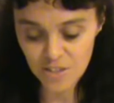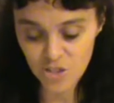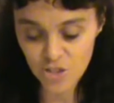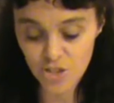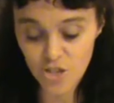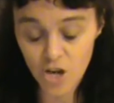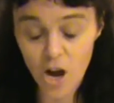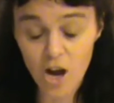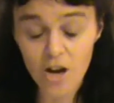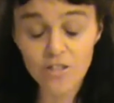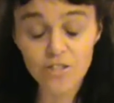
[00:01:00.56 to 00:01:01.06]

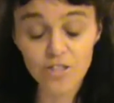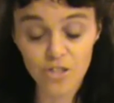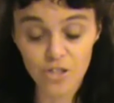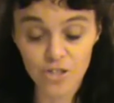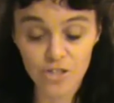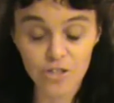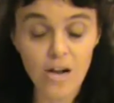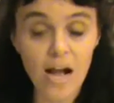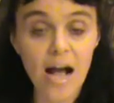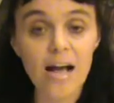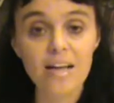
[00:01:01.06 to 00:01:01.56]

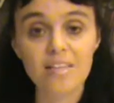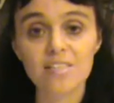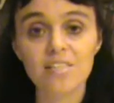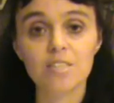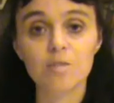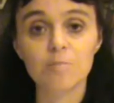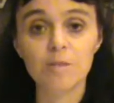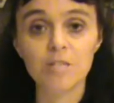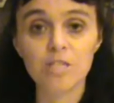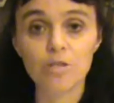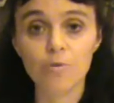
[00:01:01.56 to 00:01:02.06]
doctor
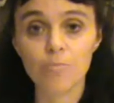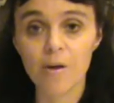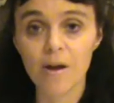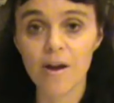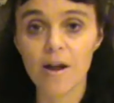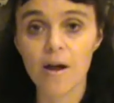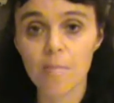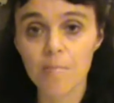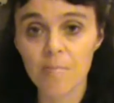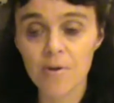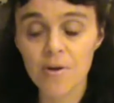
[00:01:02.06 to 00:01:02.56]
asked me to write
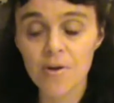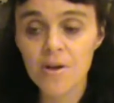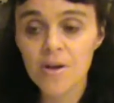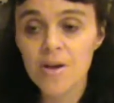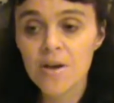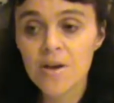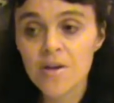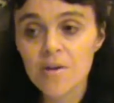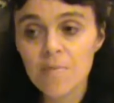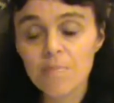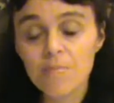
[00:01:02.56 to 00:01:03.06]
up
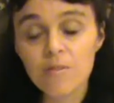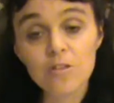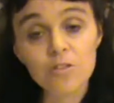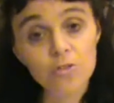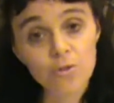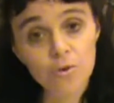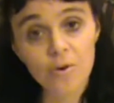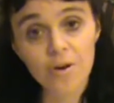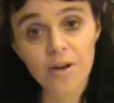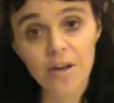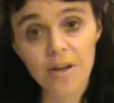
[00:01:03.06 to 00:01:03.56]
the
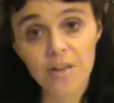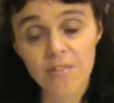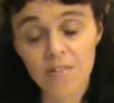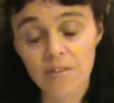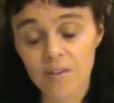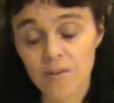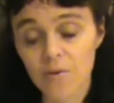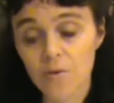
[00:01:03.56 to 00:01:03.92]
story, the